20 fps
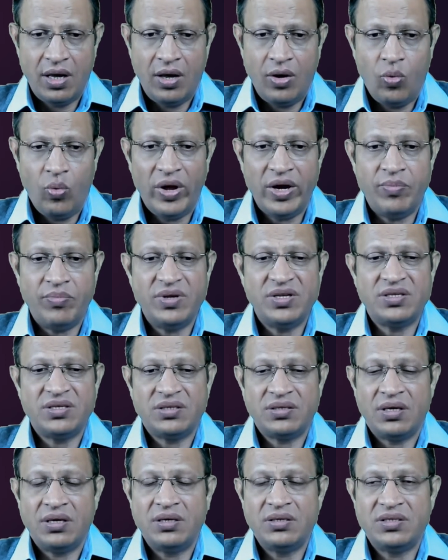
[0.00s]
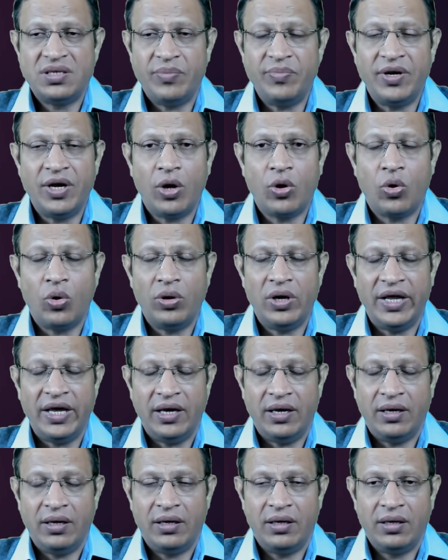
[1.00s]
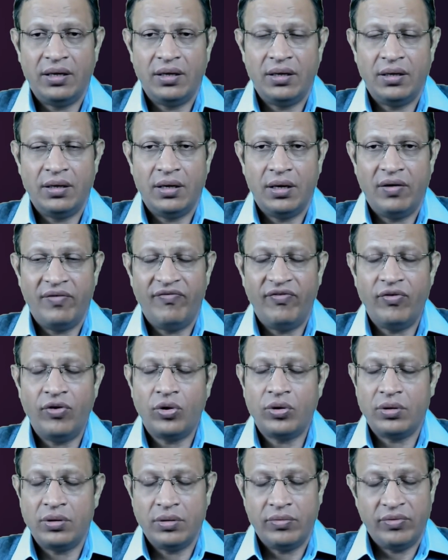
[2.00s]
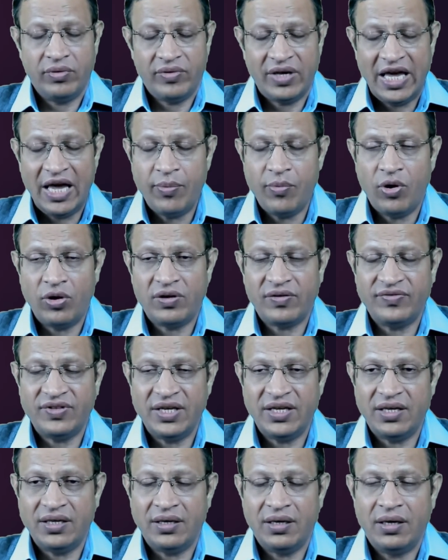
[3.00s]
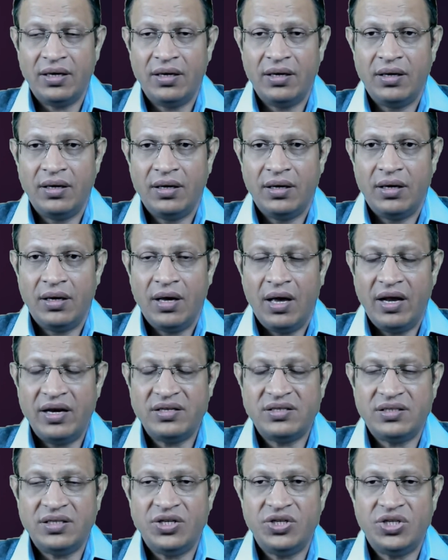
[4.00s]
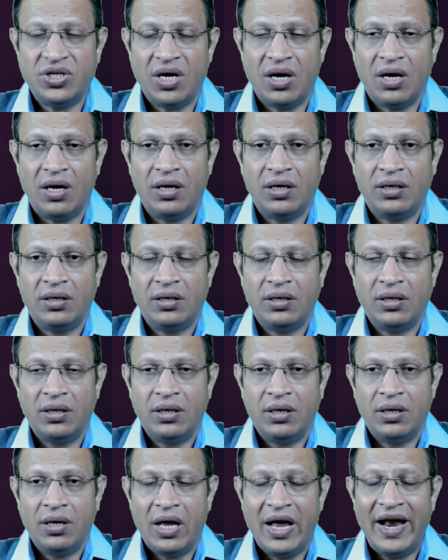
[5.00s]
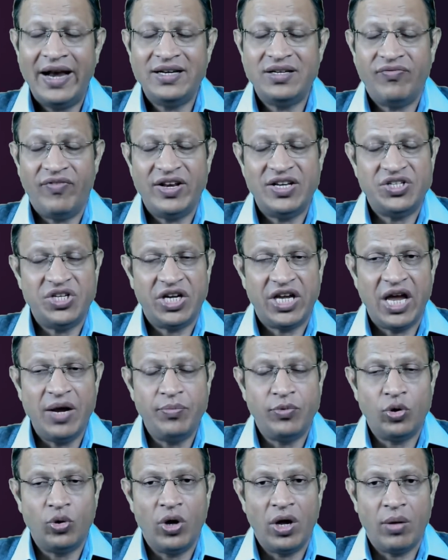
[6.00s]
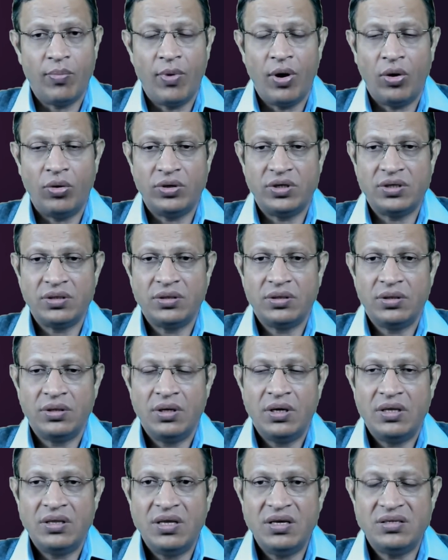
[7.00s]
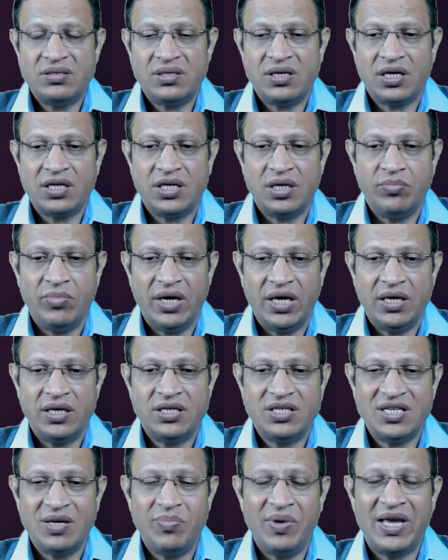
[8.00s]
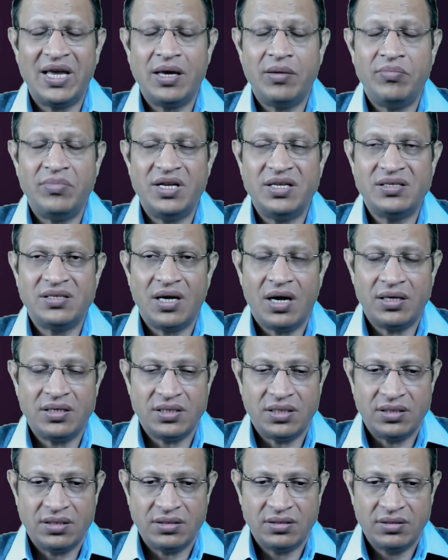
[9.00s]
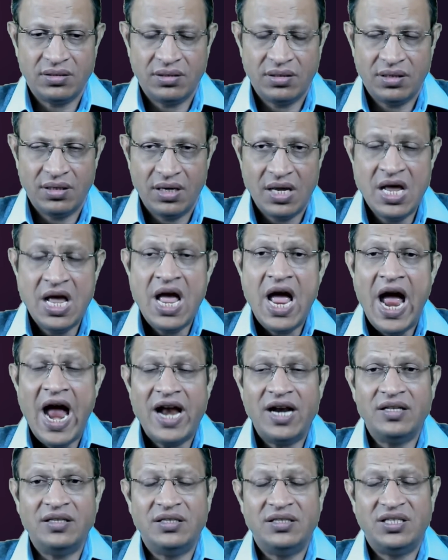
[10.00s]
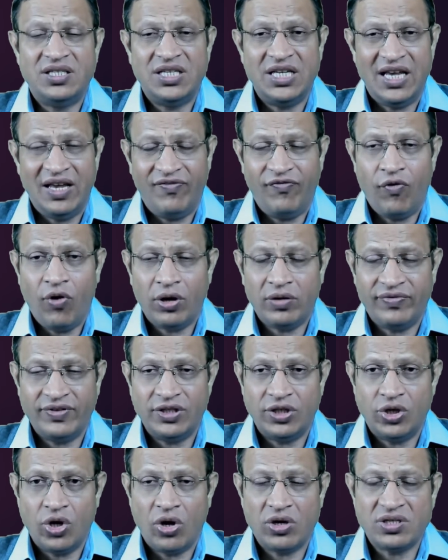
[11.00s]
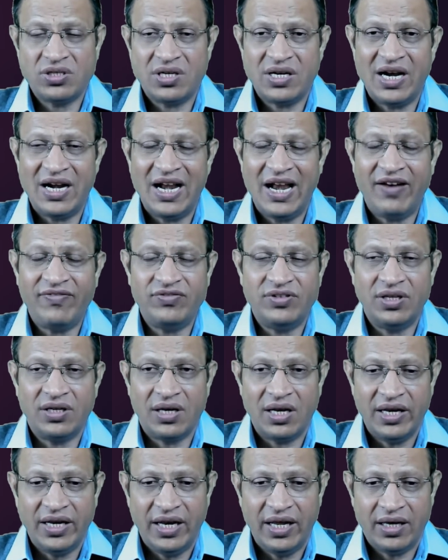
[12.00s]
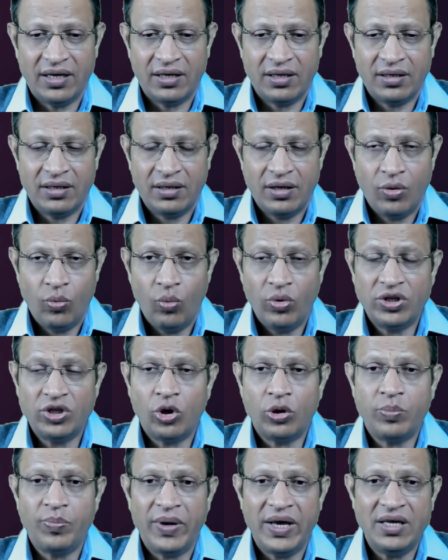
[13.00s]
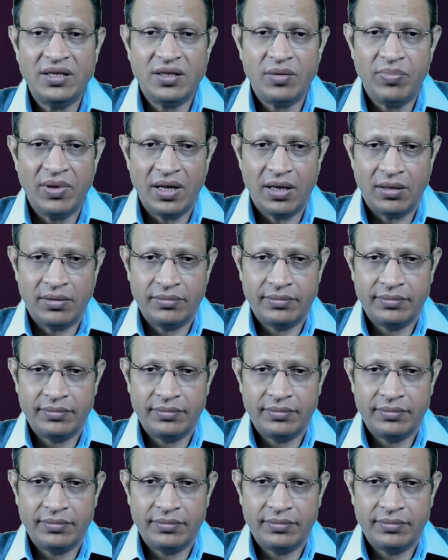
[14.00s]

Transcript: When Miss Samira Kohli woke, came out of the anesthesia and when she came to know about the hysterectomy, she became disheartened and she fought with the doctor and left the clinic without paying the bill.